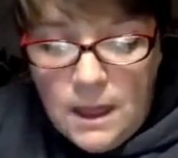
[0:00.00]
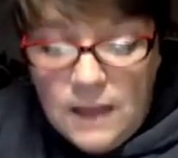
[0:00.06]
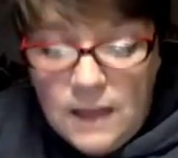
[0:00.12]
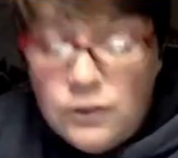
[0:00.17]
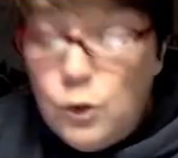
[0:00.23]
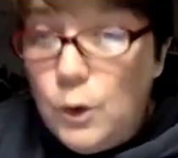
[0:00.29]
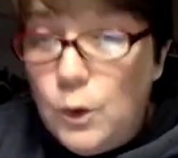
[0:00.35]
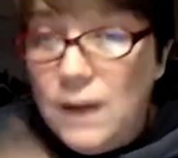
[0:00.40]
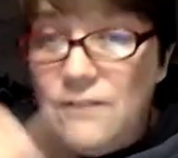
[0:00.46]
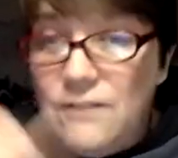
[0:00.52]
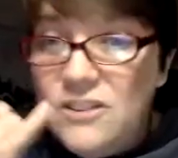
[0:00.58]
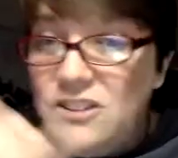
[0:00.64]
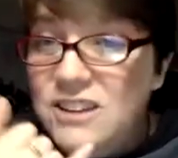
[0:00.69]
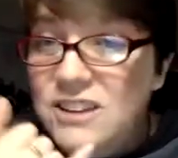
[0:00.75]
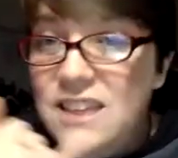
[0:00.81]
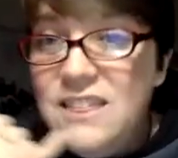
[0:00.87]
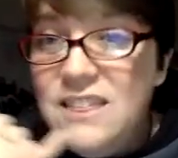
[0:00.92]
It's great for your
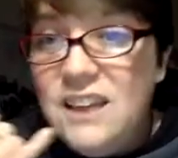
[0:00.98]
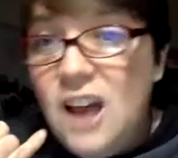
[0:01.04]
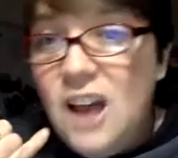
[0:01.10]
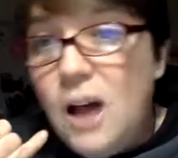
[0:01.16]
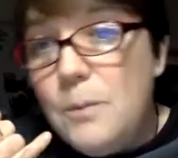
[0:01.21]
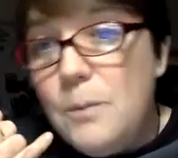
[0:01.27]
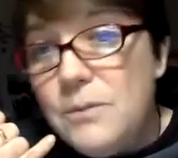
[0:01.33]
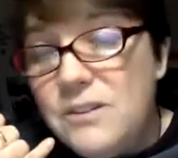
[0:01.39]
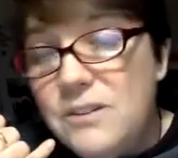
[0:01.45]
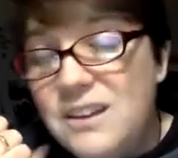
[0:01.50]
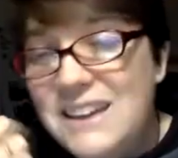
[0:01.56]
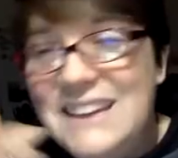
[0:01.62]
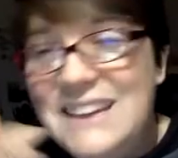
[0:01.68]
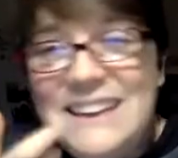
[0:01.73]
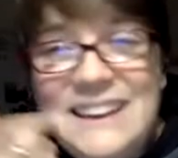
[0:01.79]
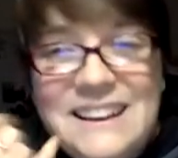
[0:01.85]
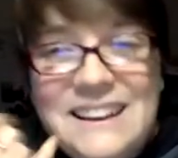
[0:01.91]
teeth and gums.
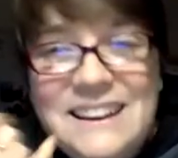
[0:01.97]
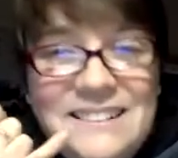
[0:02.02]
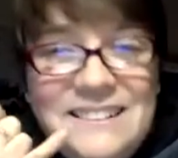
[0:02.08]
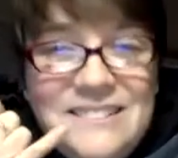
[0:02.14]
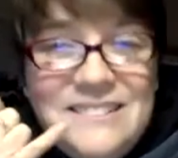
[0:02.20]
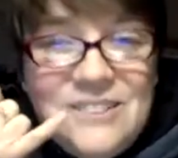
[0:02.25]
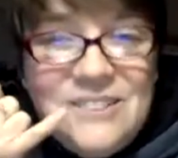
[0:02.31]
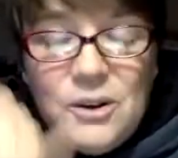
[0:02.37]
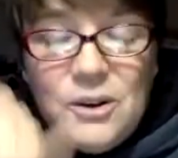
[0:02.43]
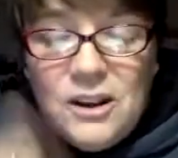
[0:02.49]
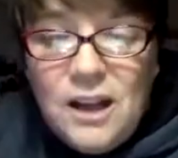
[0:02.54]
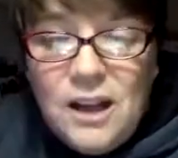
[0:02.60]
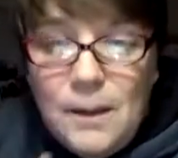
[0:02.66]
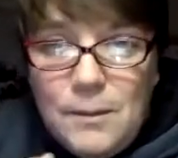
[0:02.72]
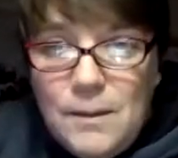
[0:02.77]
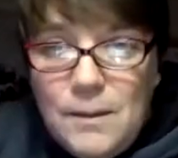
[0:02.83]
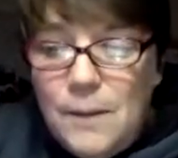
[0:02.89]
You get a little sore
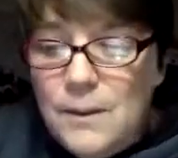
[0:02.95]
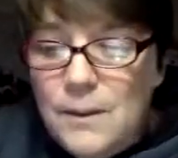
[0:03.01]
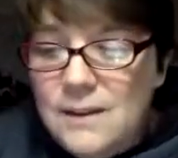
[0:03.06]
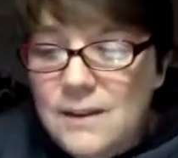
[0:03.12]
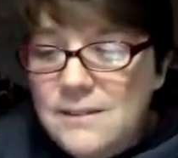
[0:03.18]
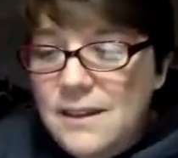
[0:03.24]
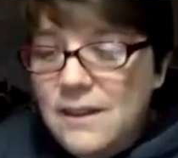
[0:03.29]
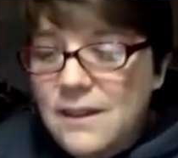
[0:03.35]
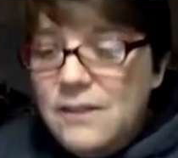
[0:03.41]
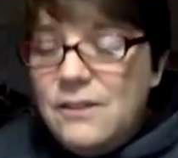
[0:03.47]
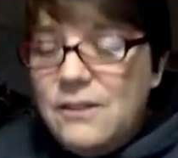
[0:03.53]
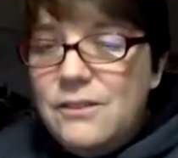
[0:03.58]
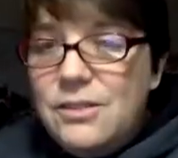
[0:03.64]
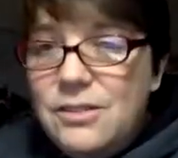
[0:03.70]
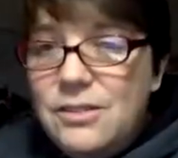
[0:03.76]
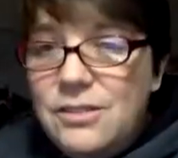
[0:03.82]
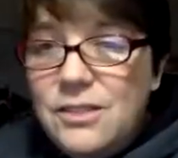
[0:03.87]
gum, you might want to take your
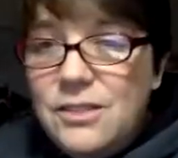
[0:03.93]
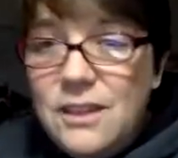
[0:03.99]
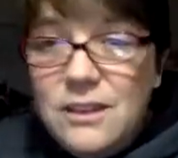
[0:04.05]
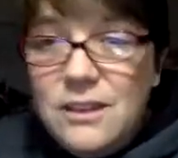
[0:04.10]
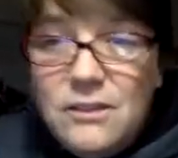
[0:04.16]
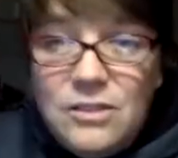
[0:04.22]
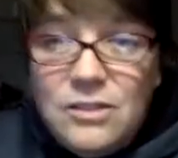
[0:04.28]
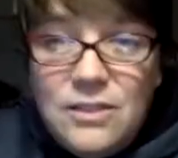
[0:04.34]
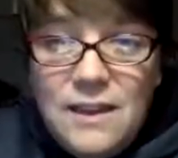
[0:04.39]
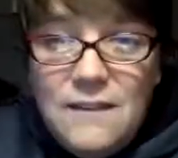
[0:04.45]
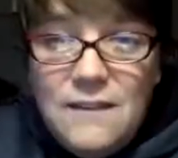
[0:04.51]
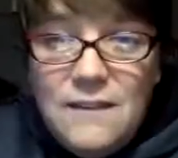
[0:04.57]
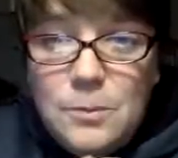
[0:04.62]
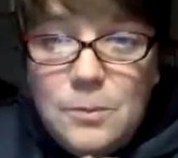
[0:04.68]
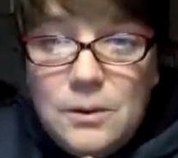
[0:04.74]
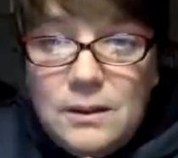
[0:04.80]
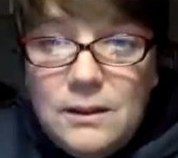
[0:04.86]

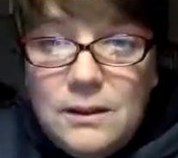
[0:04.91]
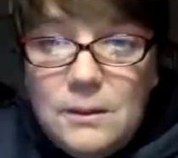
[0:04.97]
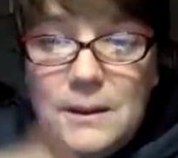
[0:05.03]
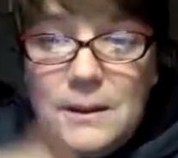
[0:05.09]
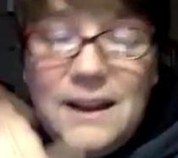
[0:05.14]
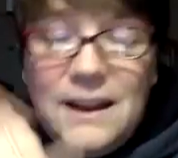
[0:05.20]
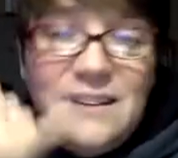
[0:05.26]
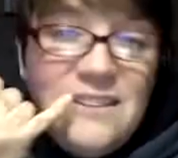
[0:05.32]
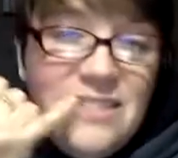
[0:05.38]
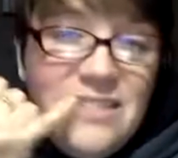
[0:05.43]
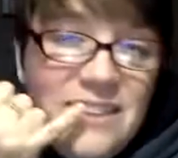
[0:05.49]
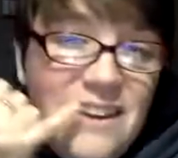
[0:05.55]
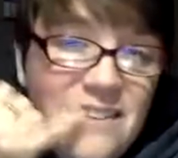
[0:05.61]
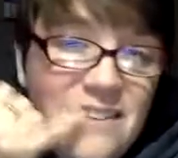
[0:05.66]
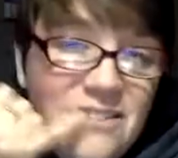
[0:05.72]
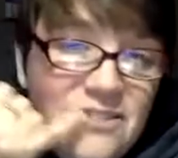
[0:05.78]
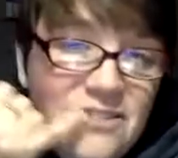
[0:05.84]
thieves, put a little bit on your
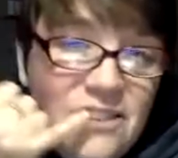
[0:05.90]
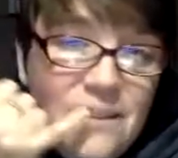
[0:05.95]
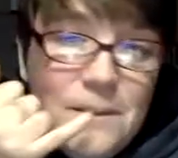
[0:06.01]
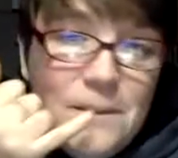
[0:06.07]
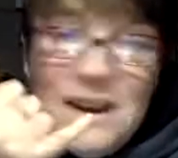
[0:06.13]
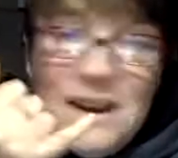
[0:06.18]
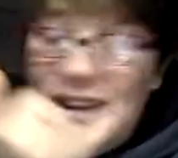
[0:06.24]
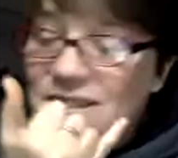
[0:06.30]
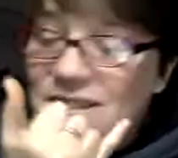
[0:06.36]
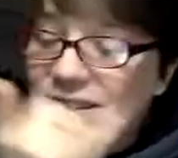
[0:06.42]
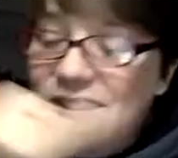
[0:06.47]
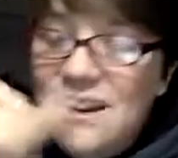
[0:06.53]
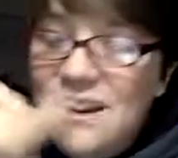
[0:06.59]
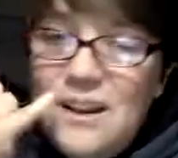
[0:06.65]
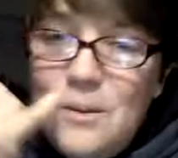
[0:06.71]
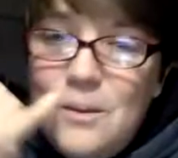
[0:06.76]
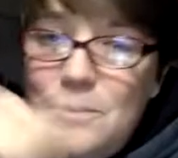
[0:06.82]
thieves, rub it on your
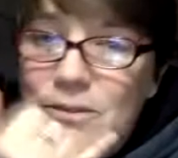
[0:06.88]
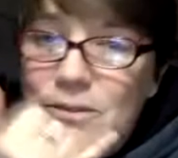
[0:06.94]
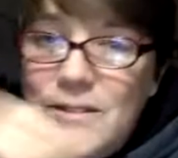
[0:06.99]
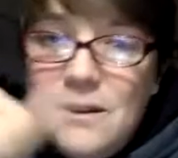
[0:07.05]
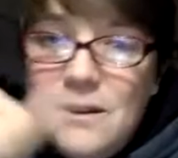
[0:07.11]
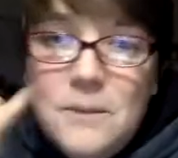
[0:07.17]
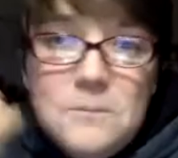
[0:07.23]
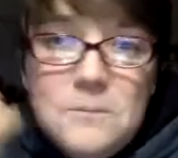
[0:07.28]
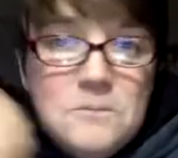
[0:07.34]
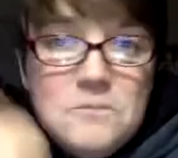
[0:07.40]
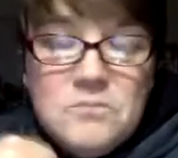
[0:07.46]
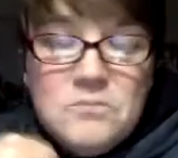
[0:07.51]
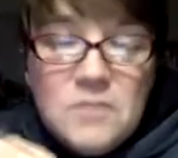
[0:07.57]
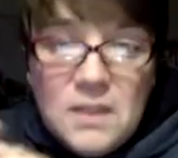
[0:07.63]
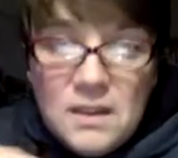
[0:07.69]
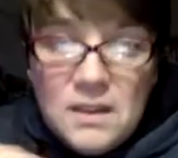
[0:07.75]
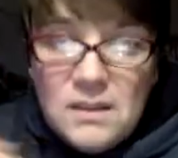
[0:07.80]
gums.
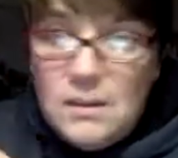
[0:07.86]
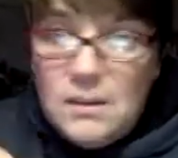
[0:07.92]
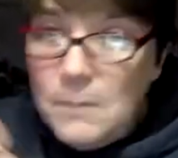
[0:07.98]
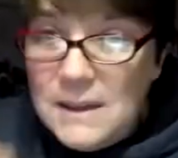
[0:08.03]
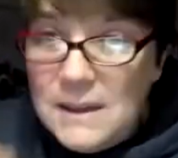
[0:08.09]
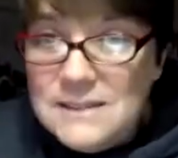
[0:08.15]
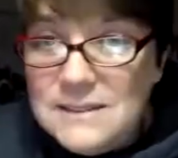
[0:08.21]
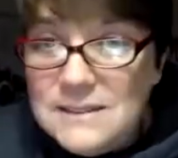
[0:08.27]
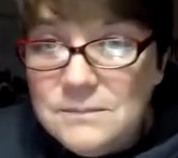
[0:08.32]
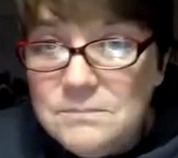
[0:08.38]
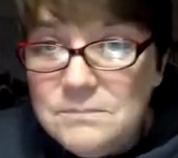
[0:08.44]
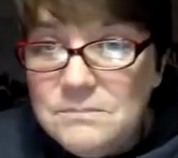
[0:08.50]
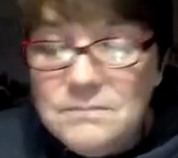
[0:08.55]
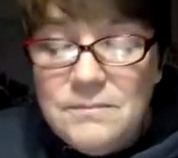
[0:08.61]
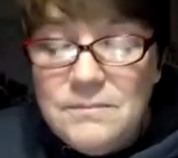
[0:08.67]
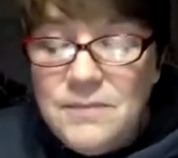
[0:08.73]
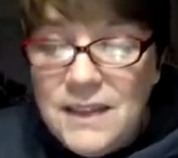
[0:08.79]
Amazing.
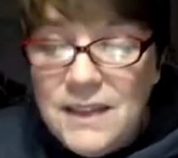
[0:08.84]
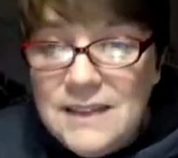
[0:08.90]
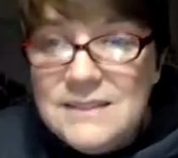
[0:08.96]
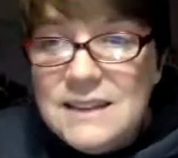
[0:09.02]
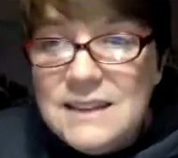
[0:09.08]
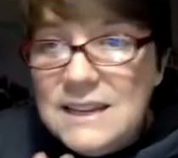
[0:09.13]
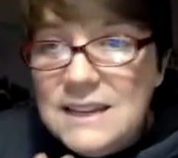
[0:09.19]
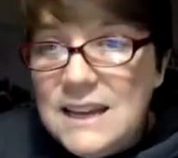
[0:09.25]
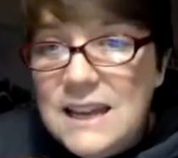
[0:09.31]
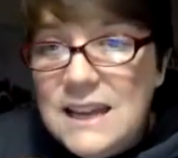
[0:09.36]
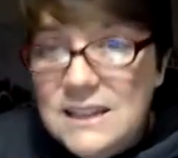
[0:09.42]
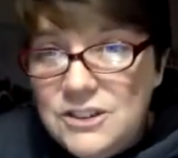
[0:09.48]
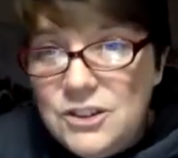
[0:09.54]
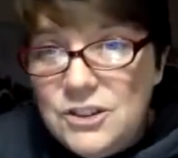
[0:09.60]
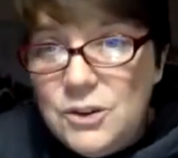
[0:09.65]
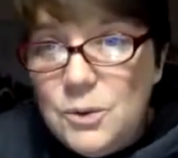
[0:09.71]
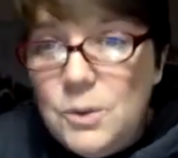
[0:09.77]
Things that it can
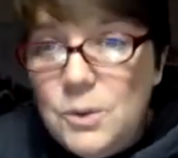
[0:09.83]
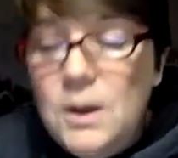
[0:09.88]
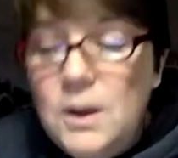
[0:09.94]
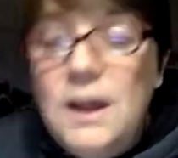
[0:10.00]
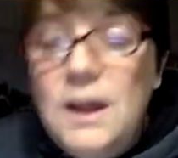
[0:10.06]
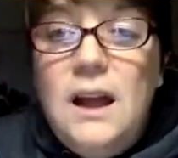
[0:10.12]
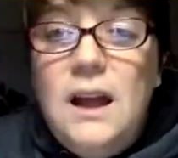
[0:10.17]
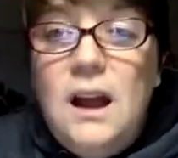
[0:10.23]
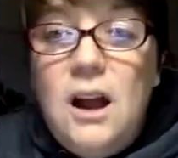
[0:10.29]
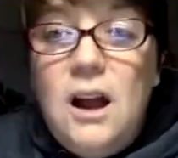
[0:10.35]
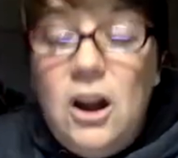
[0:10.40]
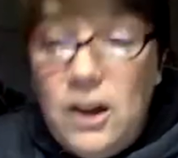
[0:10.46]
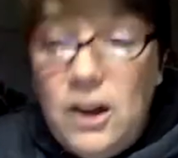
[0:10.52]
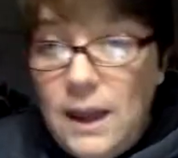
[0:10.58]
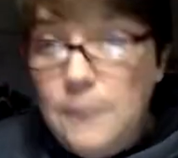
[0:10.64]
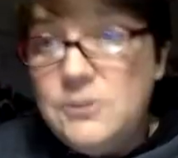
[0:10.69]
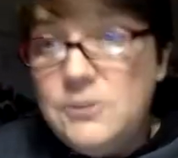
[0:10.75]
do are
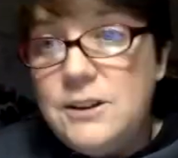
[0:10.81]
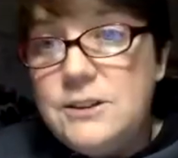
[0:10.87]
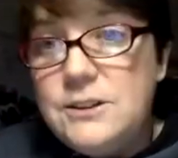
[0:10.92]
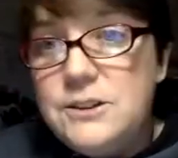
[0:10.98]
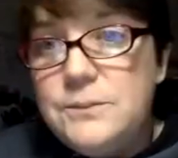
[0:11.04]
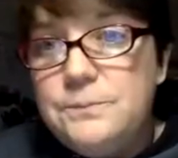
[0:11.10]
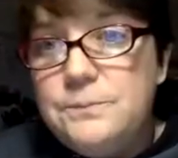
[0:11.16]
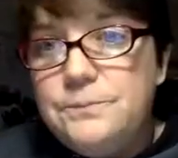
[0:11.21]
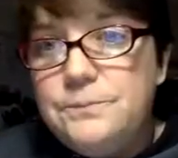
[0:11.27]
game changer.